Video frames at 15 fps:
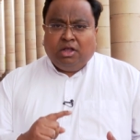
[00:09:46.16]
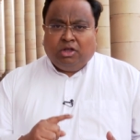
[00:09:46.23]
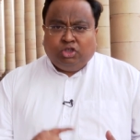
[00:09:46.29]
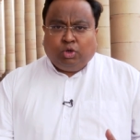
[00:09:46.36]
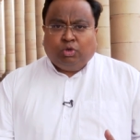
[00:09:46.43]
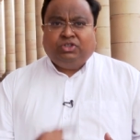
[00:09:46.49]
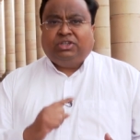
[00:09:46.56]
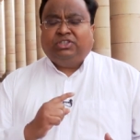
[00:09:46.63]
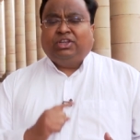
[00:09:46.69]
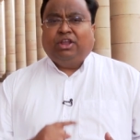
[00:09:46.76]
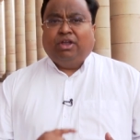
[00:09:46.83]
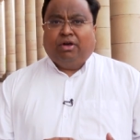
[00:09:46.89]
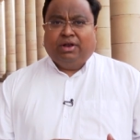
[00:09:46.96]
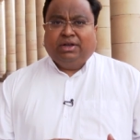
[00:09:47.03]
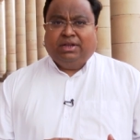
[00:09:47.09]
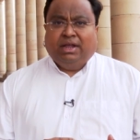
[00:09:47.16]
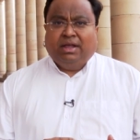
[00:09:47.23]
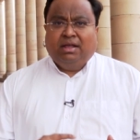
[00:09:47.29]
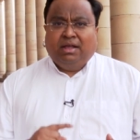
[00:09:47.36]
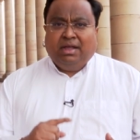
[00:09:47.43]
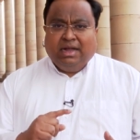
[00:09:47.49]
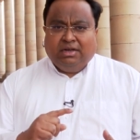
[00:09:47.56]
social security,
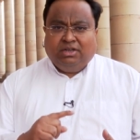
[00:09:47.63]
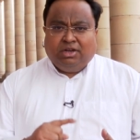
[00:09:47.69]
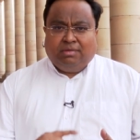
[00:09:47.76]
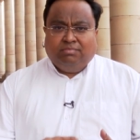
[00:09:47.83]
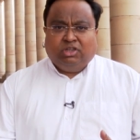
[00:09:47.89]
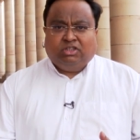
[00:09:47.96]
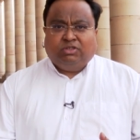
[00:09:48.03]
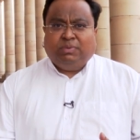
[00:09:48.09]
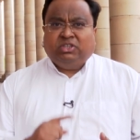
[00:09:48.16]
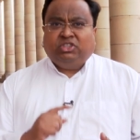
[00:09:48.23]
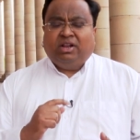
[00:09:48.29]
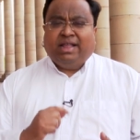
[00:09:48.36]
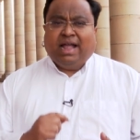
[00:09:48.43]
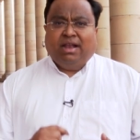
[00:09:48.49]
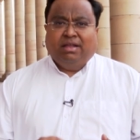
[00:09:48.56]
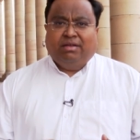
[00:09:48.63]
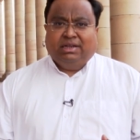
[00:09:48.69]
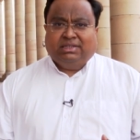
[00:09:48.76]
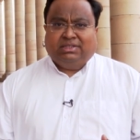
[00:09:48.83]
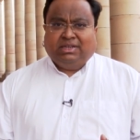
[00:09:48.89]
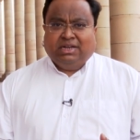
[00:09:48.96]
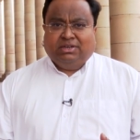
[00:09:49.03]
in terms of special
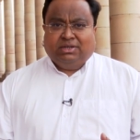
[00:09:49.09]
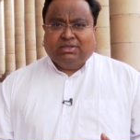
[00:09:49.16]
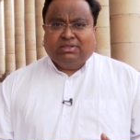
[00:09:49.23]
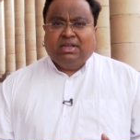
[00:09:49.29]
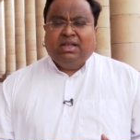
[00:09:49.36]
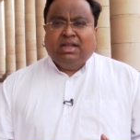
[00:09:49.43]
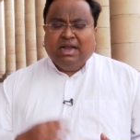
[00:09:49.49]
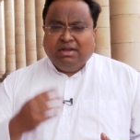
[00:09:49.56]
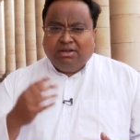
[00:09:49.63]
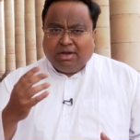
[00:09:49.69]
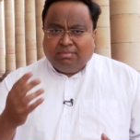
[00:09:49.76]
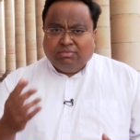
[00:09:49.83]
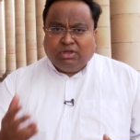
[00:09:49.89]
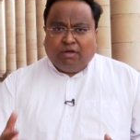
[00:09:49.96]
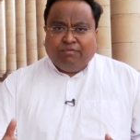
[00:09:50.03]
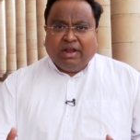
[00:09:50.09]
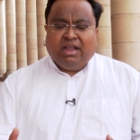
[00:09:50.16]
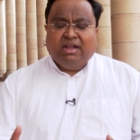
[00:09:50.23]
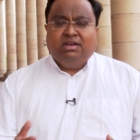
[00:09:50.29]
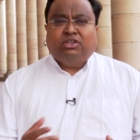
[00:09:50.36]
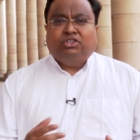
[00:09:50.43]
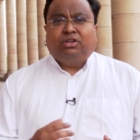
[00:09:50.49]
category status, in terms of
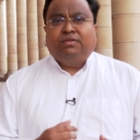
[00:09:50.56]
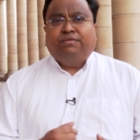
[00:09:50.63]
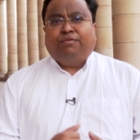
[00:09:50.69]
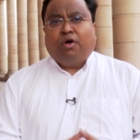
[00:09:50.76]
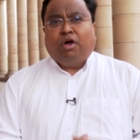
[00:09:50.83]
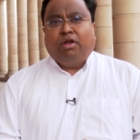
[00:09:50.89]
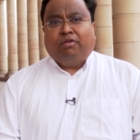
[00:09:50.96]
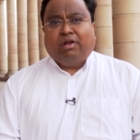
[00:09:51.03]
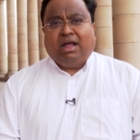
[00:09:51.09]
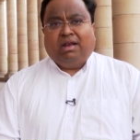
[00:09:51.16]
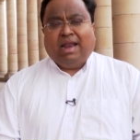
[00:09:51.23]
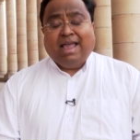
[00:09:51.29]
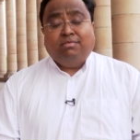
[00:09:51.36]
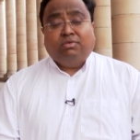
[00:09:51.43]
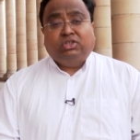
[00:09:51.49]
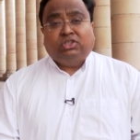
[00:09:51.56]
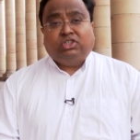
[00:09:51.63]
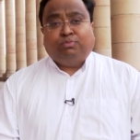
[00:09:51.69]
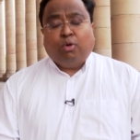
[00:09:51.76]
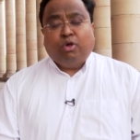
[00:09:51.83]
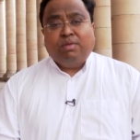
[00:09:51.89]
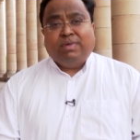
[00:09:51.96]
recognition for uh, languages
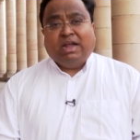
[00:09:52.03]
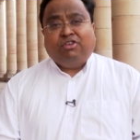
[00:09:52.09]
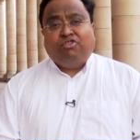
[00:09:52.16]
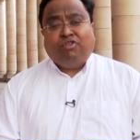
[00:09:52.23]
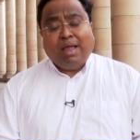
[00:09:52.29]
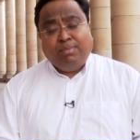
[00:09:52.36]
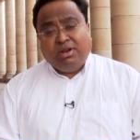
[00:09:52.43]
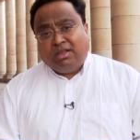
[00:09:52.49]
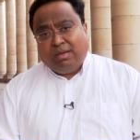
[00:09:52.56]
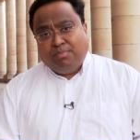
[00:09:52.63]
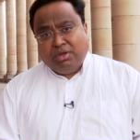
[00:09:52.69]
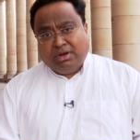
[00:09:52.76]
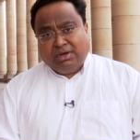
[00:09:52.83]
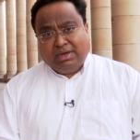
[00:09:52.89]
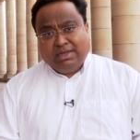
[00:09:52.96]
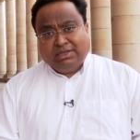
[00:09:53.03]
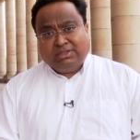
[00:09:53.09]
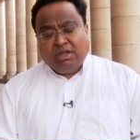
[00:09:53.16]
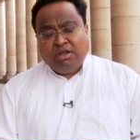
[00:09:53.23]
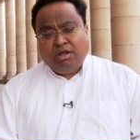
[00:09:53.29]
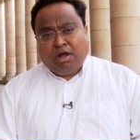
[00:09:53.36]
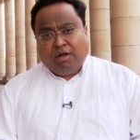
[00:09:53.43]
spoken by tribal communities
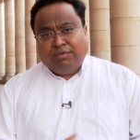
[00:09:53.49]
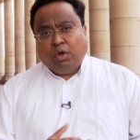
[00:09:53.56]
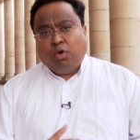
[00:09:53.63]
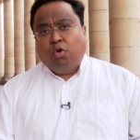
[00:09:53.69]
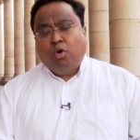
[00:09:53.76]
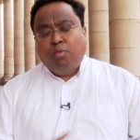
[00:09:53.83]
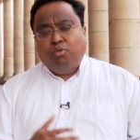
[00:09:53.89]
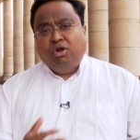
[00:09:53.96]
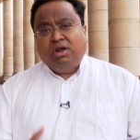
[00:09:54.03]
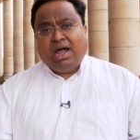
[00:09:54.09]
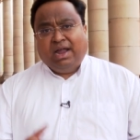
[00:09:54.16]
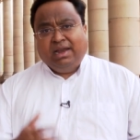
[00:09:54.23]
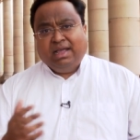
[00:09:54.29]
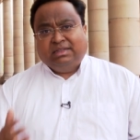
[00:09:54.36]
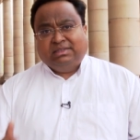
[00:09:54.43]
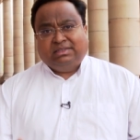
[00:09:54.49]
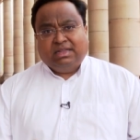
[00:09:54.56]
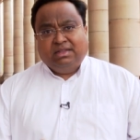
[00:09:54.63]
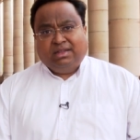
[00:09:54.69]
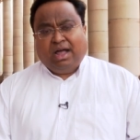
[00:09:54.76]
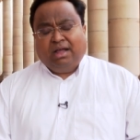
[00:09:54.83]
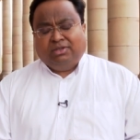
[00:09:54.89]
of the Ho, Mundari and
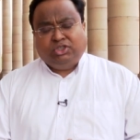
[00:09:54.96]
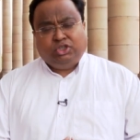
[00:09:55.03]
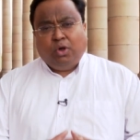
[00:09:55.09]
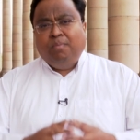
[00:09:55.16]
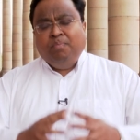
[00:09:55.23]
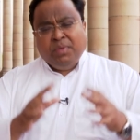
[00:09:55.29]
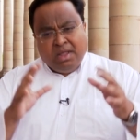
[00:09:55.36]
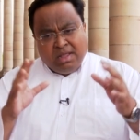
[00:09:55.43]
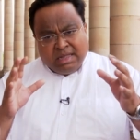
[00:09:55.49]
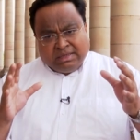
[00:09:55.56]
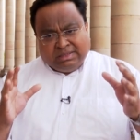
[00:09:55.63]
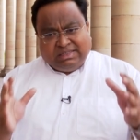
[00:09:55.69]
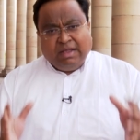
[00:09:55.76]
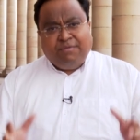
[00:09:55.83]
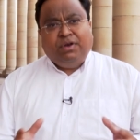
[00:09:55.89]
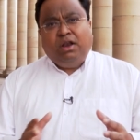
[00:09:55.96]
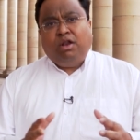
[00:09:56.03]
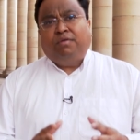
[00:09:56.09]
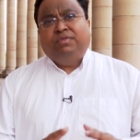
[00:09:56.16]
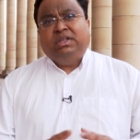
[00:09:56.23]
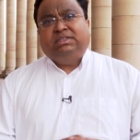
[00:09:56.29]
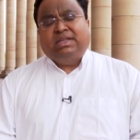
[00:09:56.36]
Santal. So several
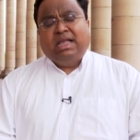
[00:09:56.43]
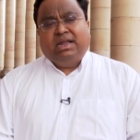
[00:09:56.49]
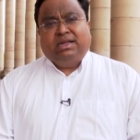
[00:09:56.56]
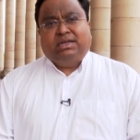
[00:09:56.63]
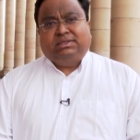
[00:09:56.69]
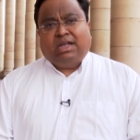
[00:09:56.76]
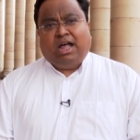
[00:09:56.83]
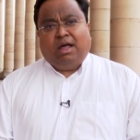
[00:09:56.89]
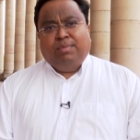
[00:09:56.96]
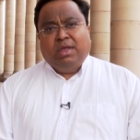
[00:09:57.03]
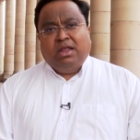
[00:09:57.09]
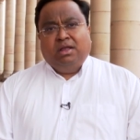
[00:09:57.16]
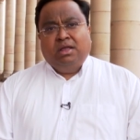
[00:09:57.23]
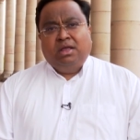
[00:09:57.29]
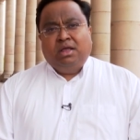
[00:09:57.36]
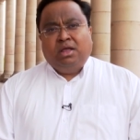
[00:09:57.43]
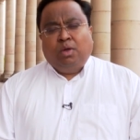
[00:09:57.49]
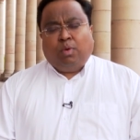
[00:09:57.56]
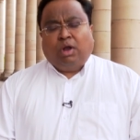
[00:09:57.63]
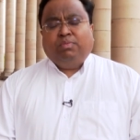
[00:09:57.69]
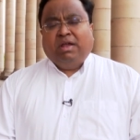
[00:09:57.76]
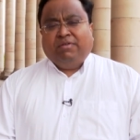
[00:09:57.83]
of these areas are being
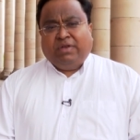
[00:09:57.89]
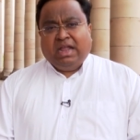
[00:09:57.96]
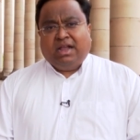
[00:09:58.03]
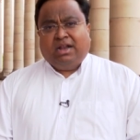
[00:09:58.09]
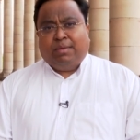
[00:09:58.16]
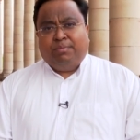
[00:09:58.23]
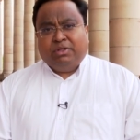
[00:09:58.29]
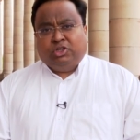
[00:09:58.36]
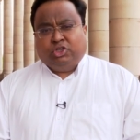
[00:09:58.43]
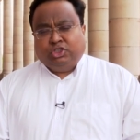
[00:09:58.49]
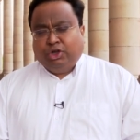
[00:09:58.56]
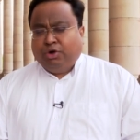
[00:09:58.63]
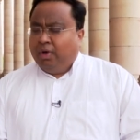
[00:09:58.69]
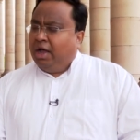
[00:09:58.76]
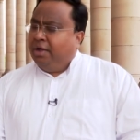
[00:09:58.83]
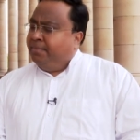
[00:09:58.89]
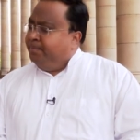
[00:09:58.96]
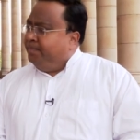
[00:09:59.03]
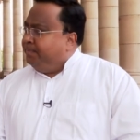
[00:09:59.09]
what we have taken up in the zero hour.